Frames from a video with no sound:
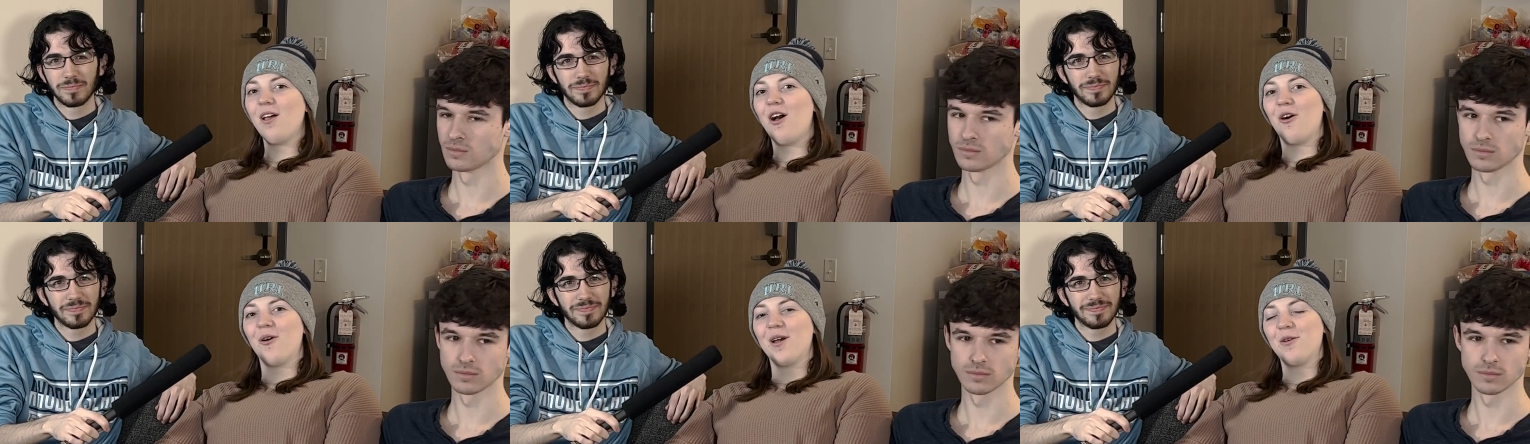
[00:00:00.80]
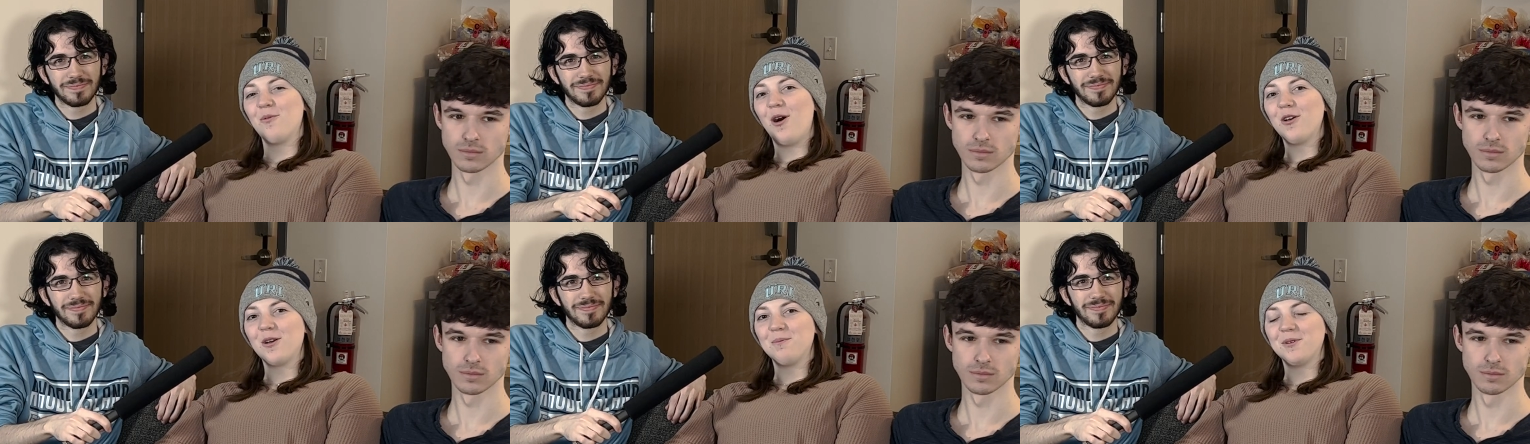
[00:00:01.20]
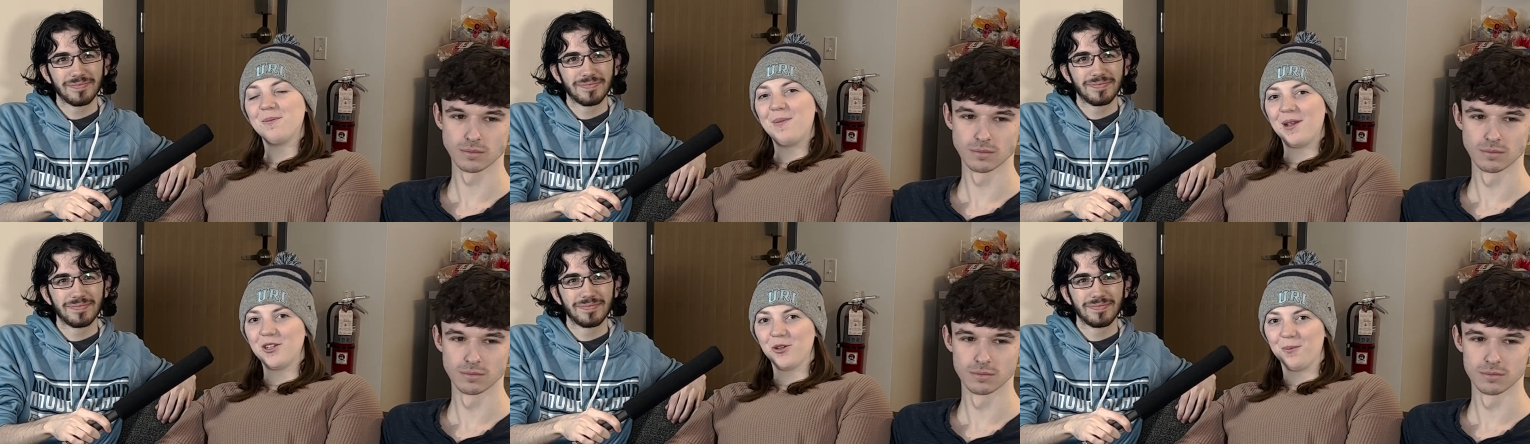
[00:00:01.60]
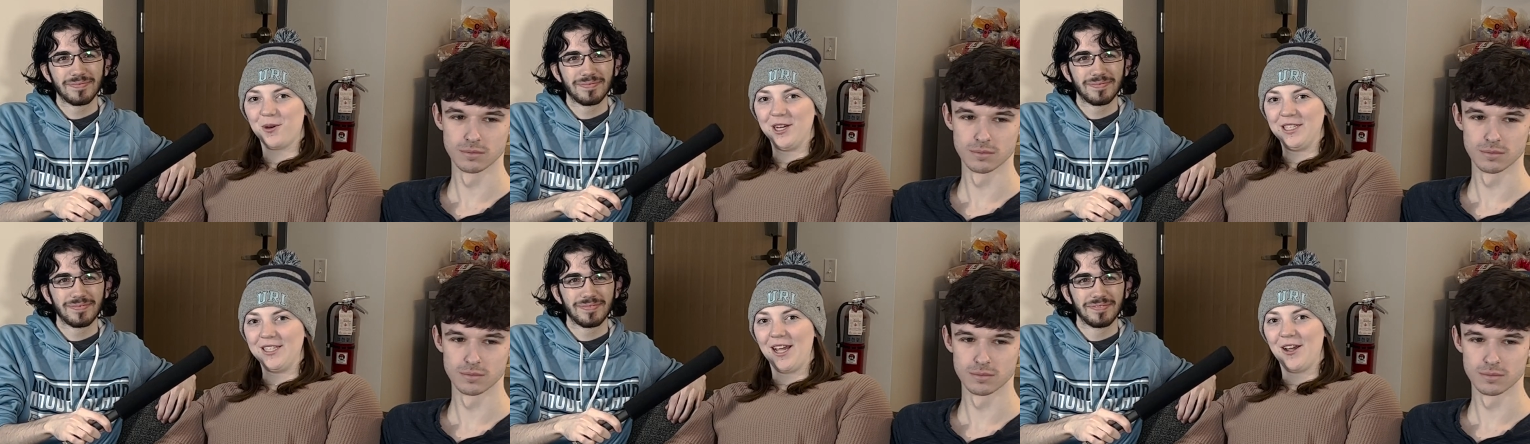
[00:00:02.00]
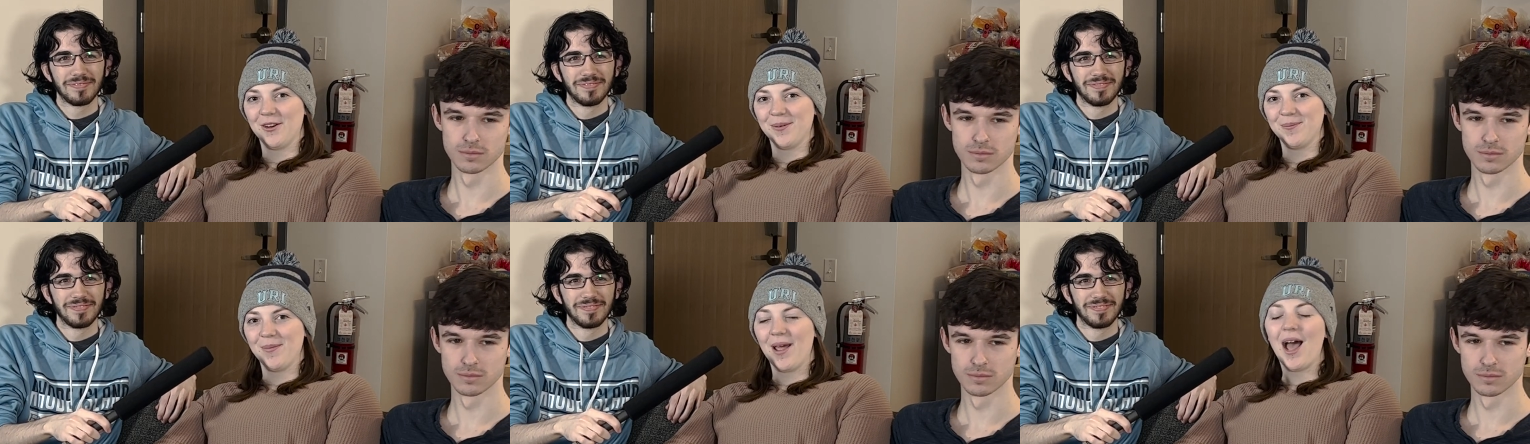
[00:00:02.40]
Speaker 1: Hello, and welcome to Mental
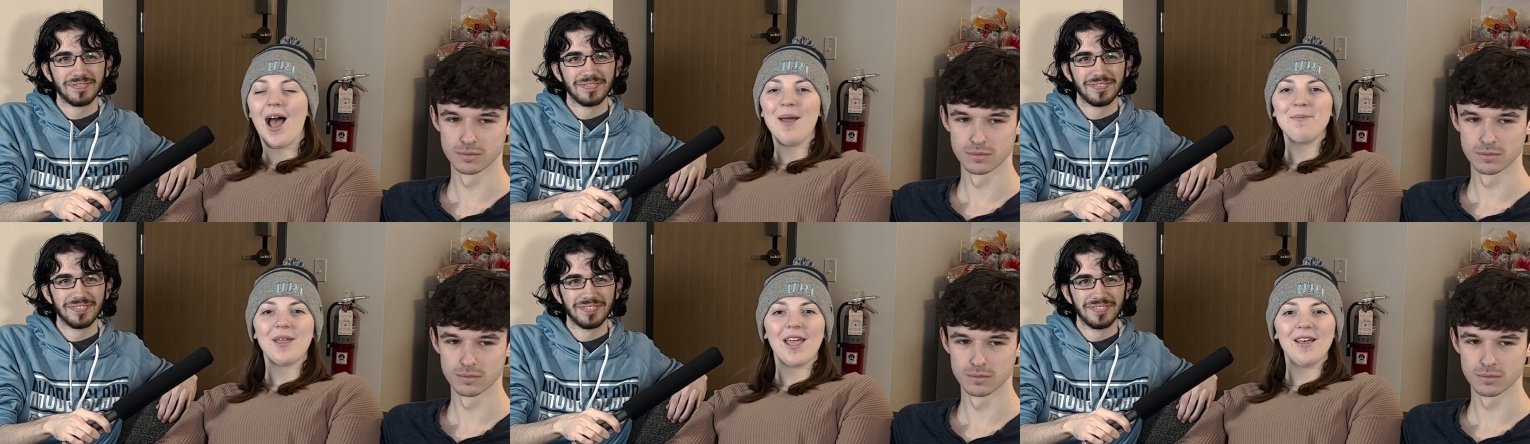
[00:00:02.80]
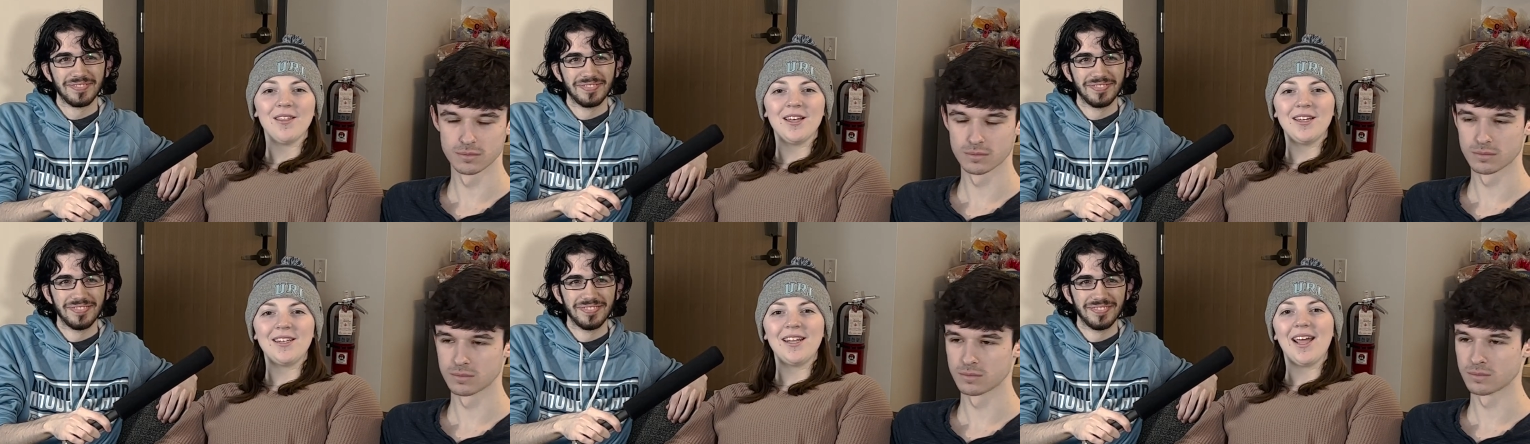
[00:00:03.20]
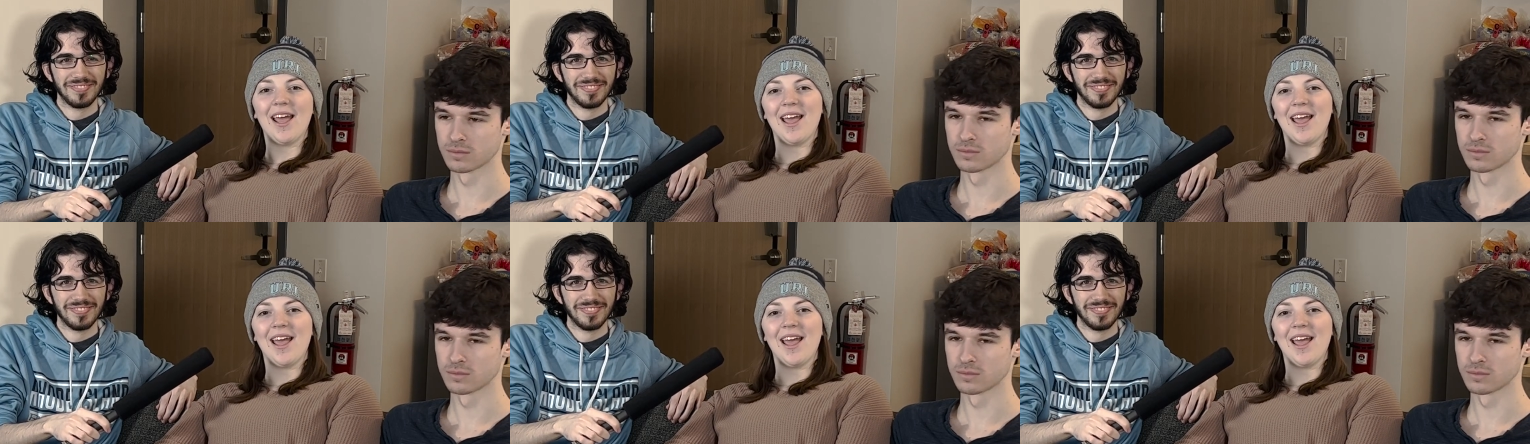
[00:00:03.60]
Breakdown. I'm Kaitlyn,